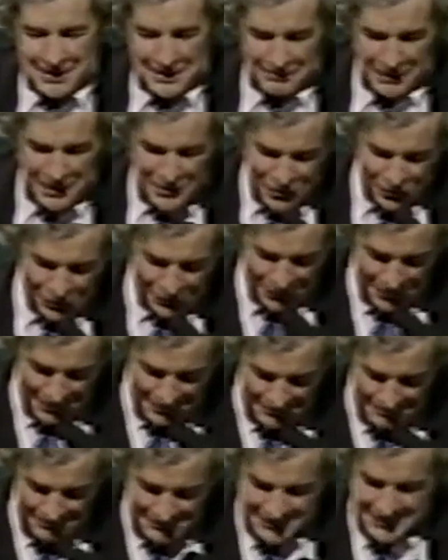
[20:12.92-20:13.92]
My children
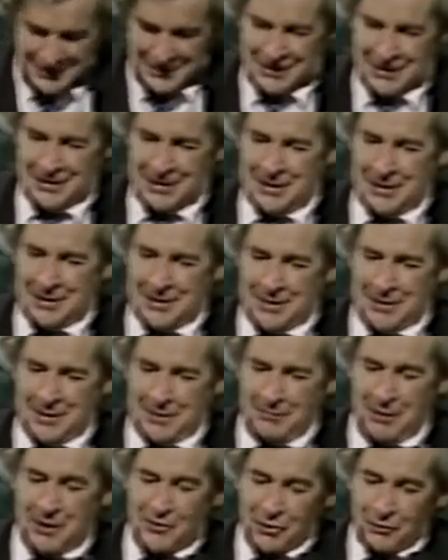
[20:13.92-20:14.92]

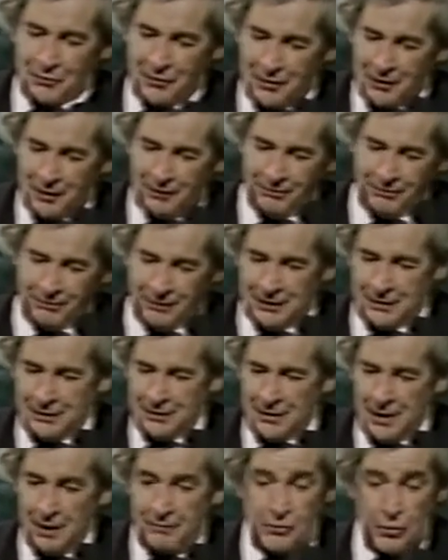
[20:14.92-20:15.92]

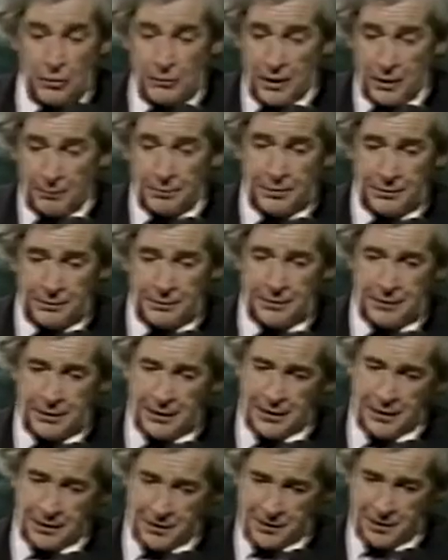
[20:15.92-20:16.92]
have grown up,
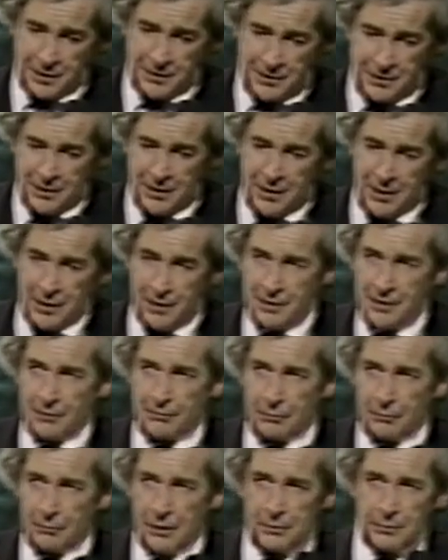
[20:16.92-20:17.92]
in a sense, in a
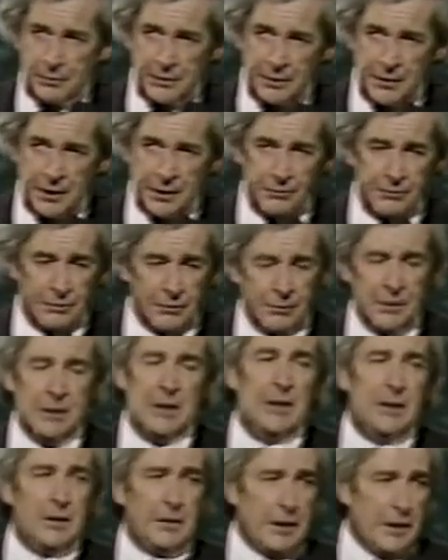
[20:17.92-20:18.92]
different way with the telephone
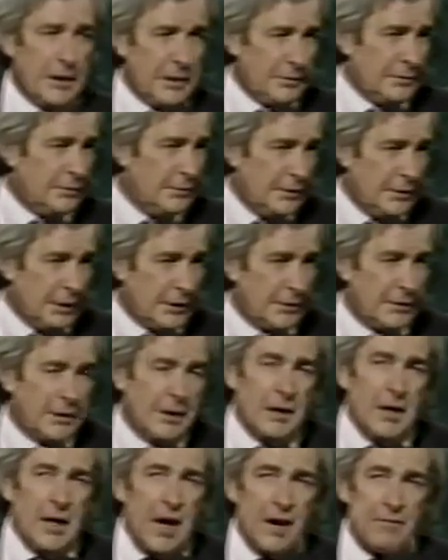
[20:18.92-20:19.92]
than I've
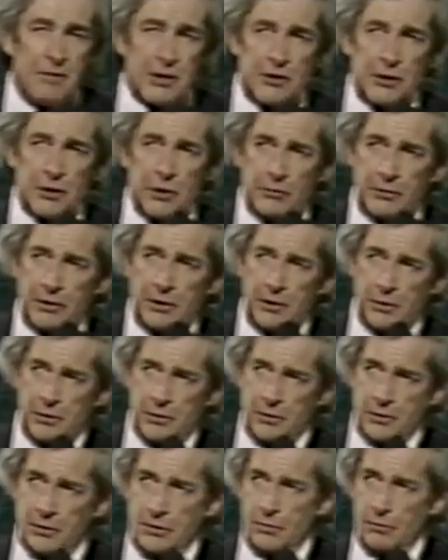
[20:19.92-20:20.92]
actually, over the
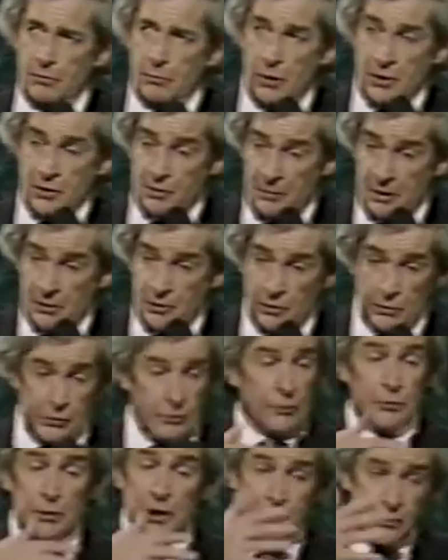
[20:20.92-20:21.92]
years, watched my children,
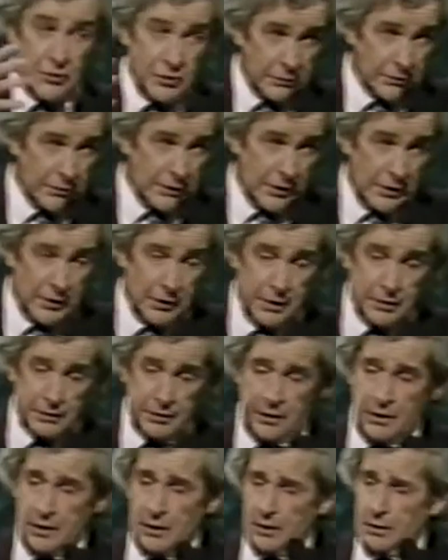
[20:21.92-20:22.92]
who are not children any
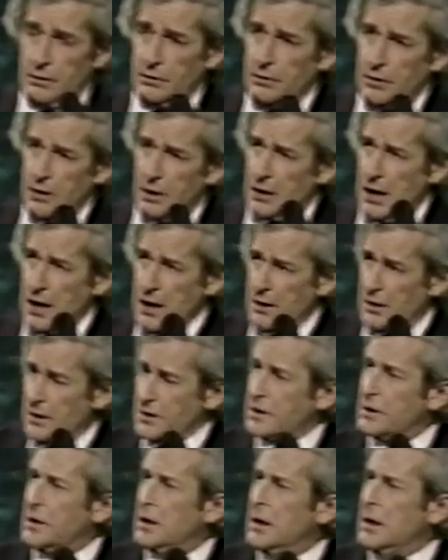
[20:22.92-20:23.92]
longer, young
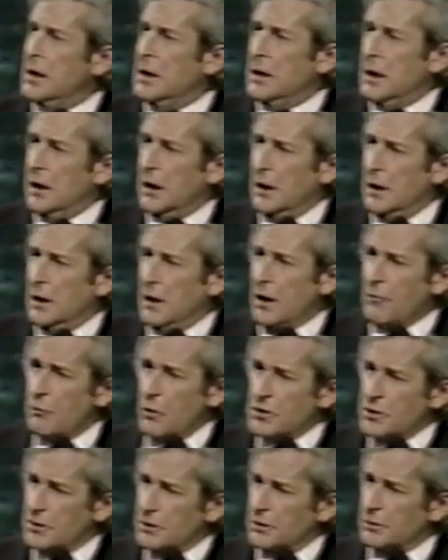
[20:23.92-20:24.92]
adults. I've
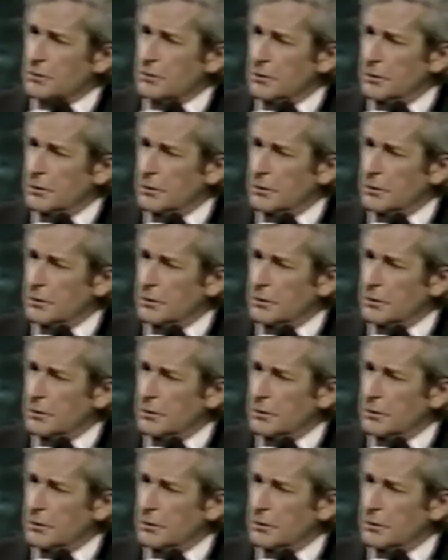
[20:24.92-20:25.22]
watched the